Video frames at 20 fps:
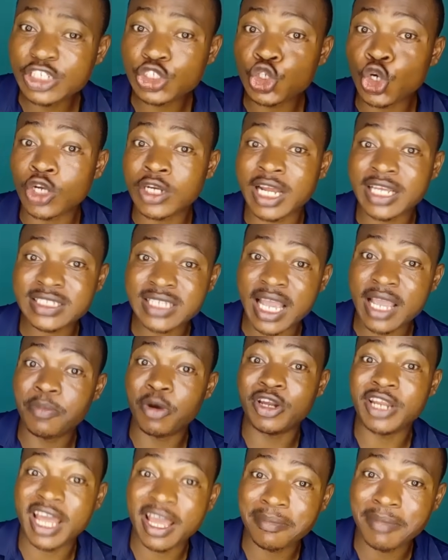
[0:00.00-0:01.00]
show
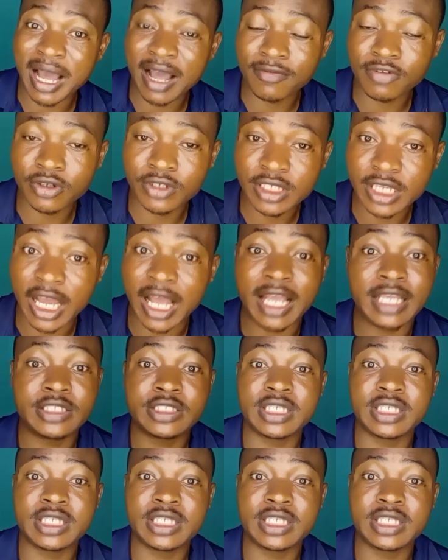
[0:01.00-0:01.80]
Simon Ekpa here. I